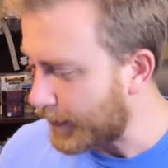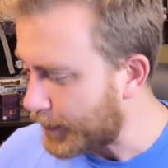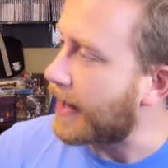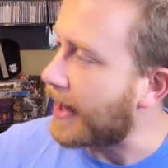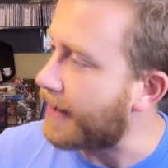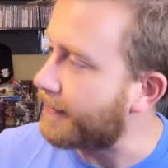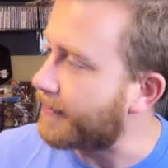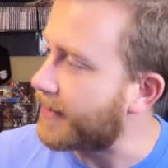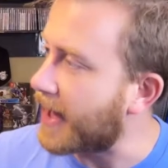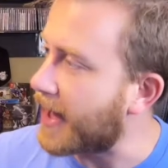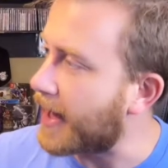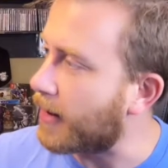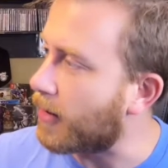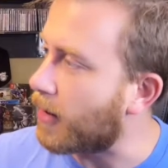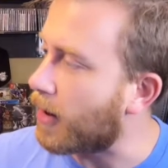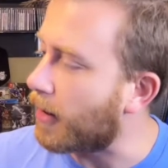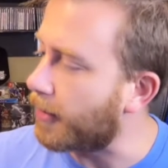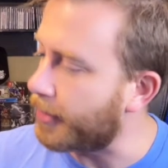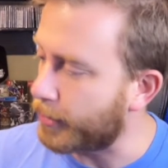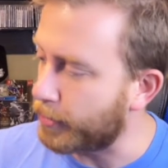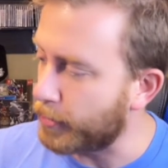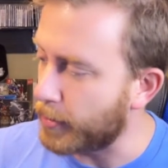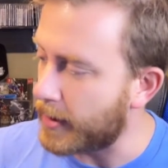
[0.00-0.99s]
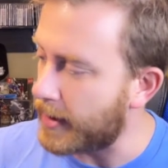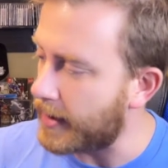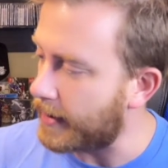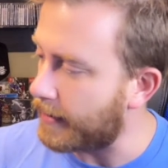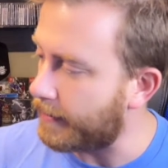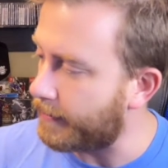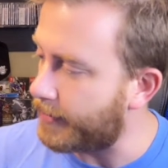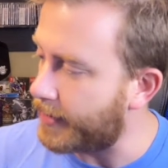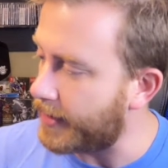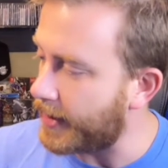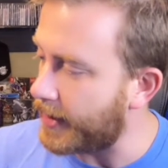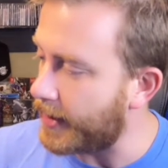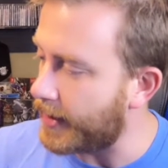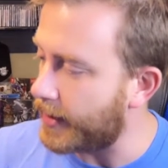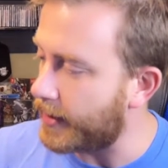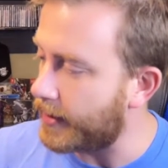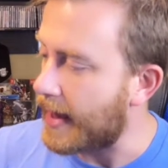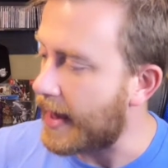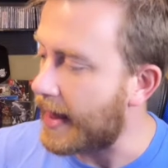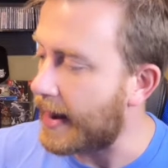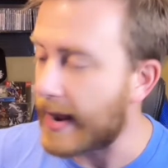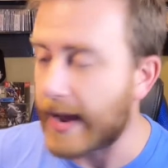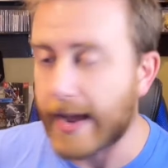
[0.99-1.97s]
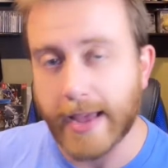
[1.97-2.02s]
I've got all three of the
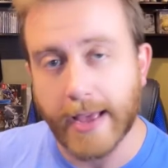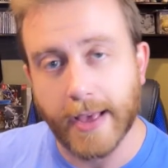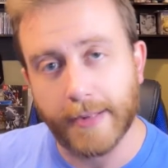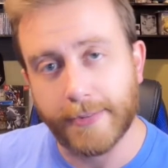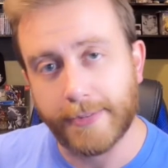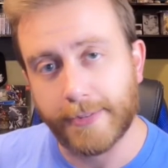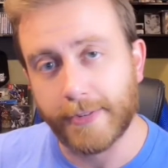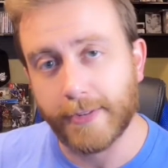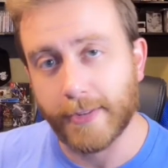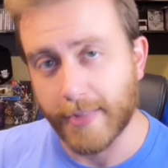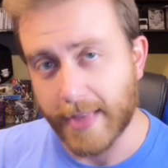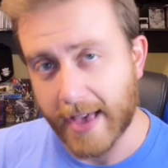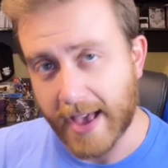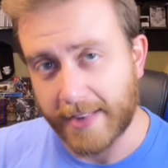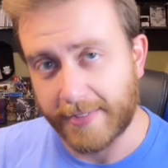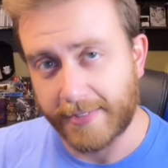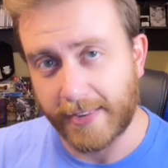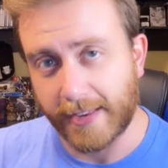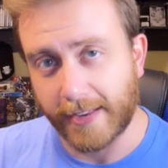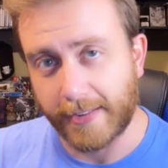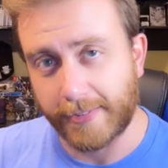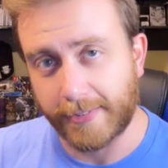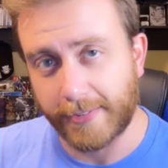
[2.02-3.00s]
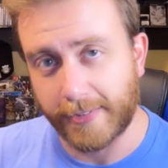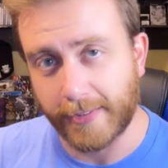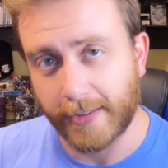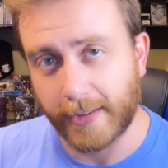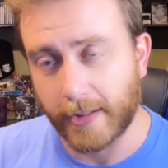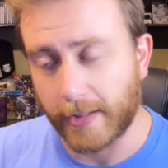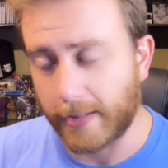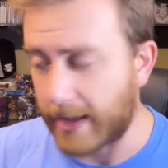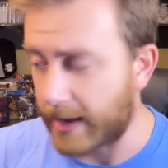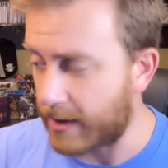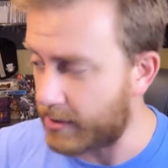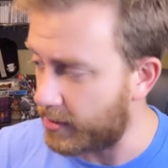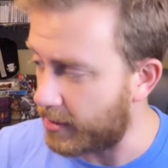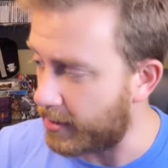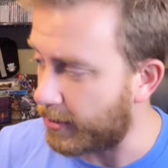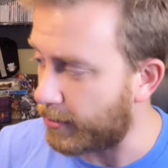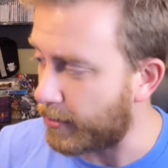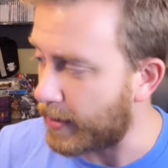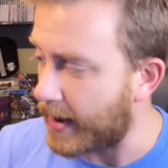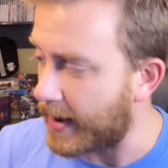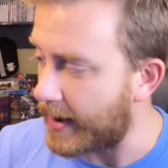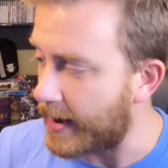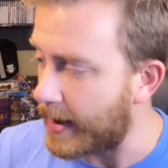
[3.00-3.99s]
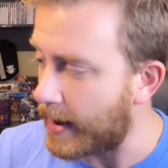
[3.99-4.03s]
NIS Classics collections
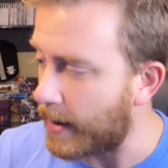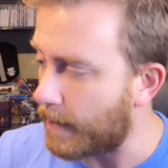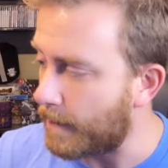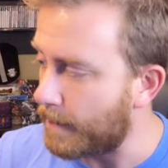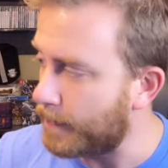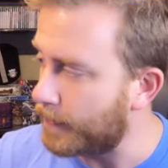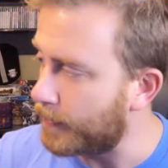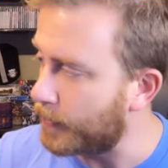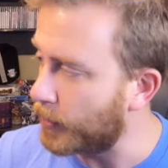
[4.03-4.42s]
right now.